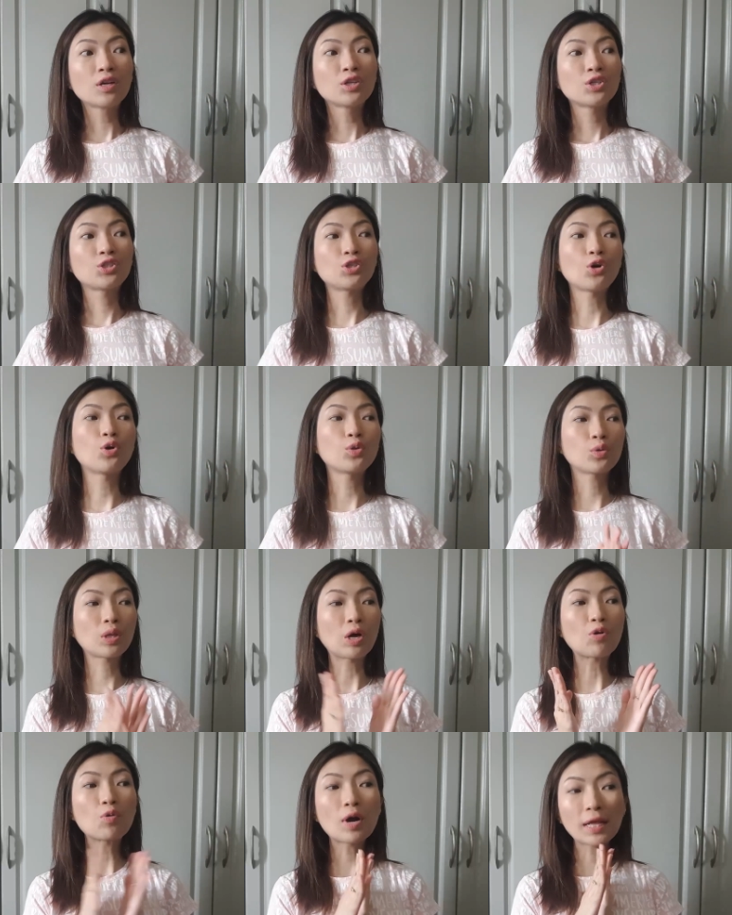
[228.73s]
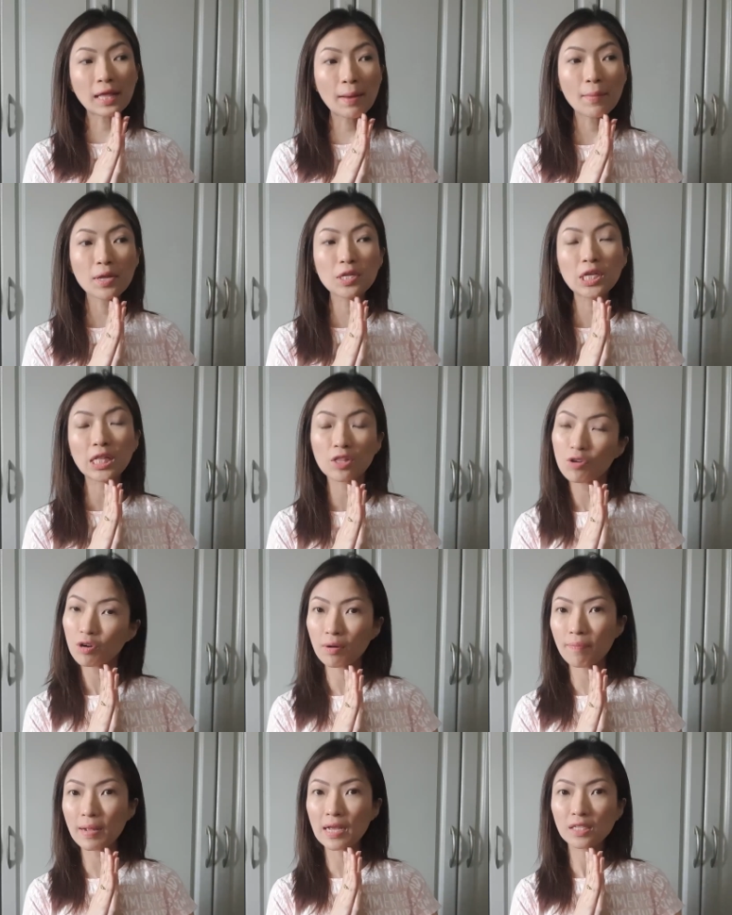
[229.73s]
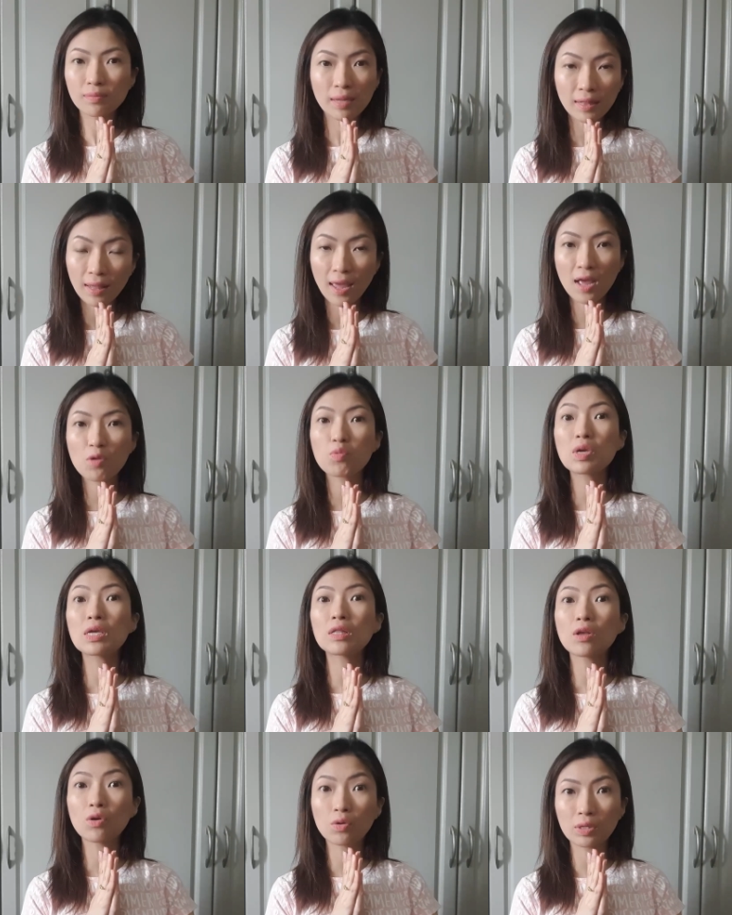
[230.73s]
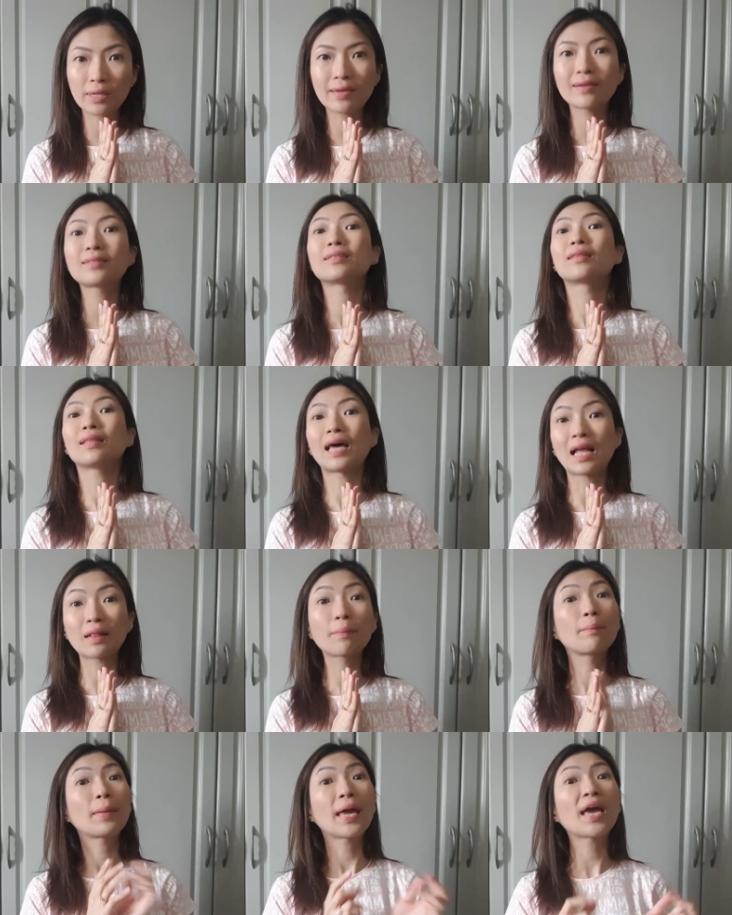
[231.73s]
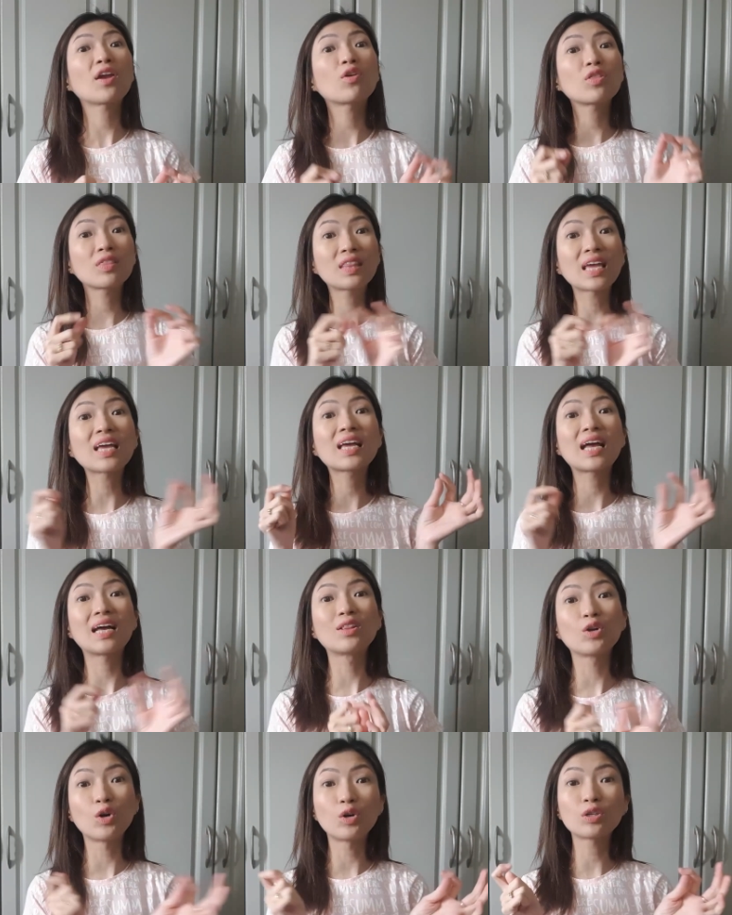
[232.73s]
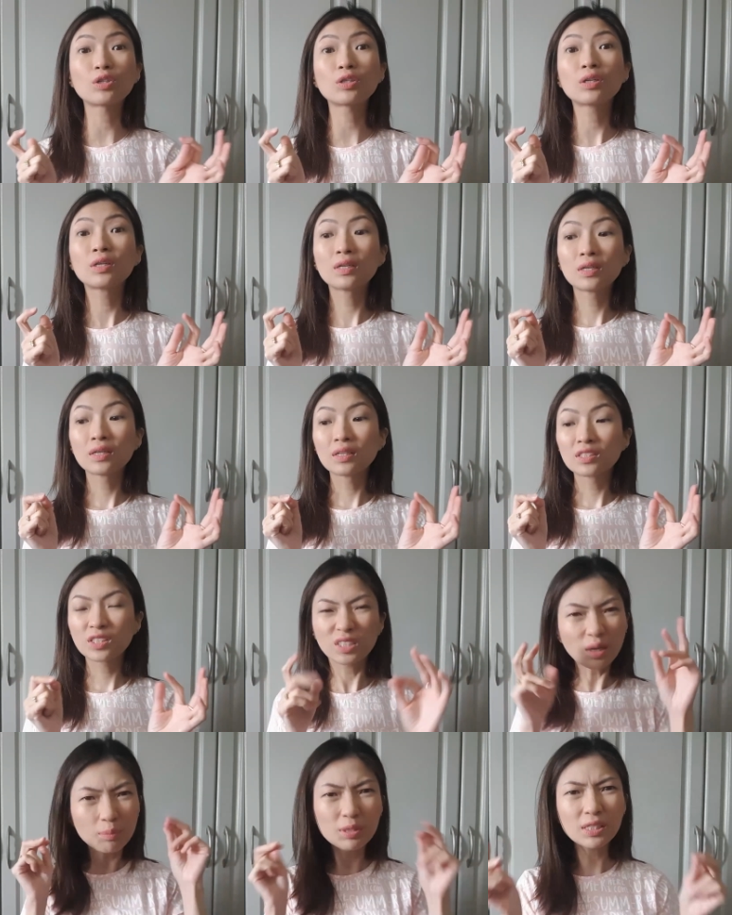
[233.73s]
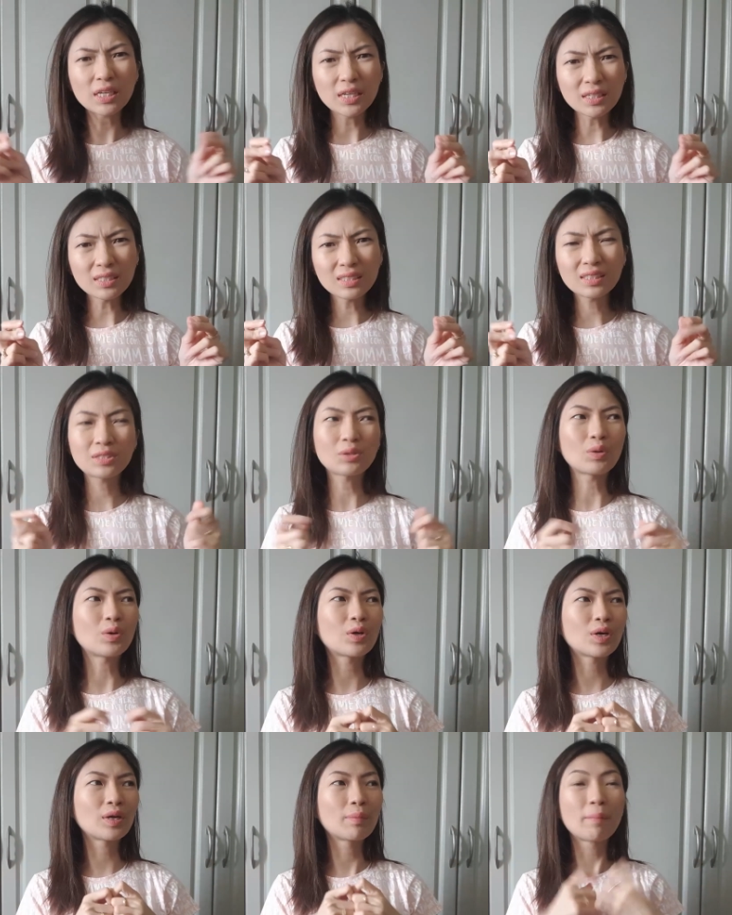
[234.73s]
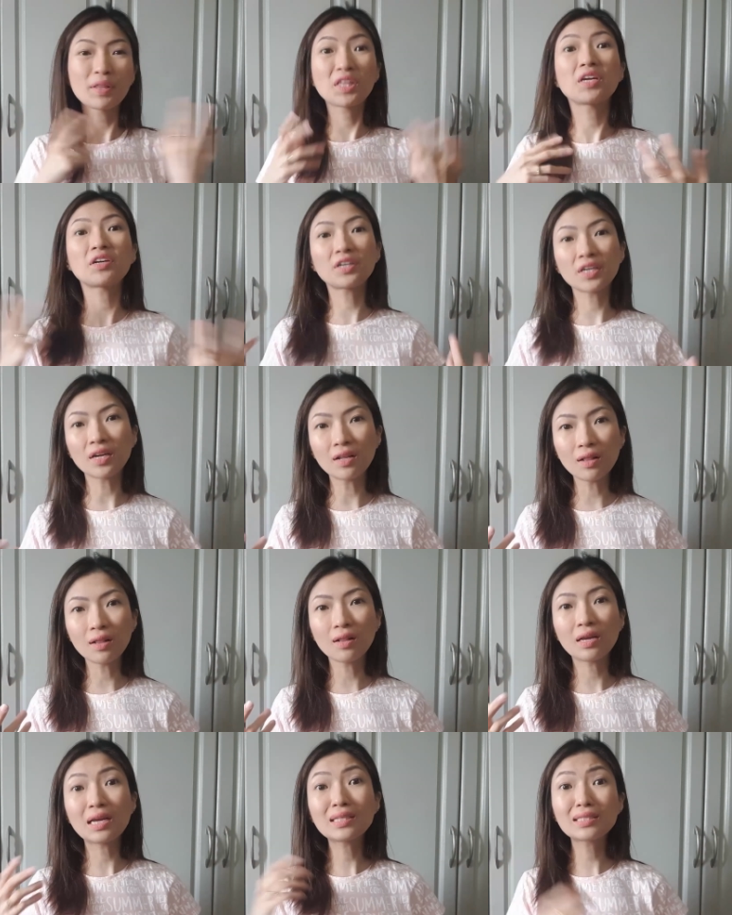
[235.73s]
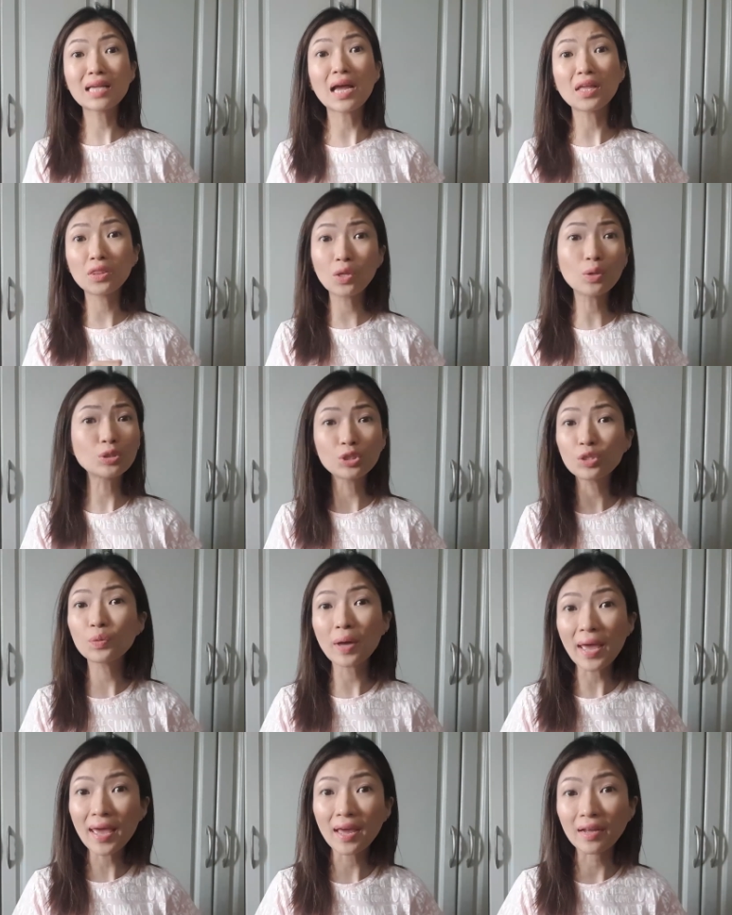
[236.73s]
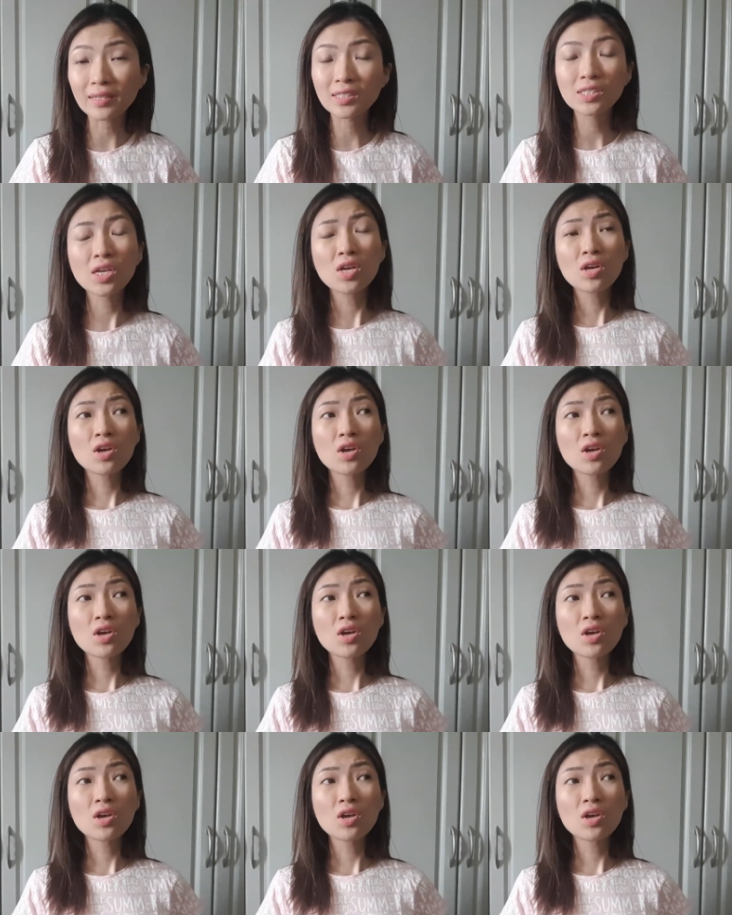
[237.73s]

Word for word: So, nung nakuha namin yung 3 replacement egg, we noticed that meron ding ganong substance or material inside those new eggs.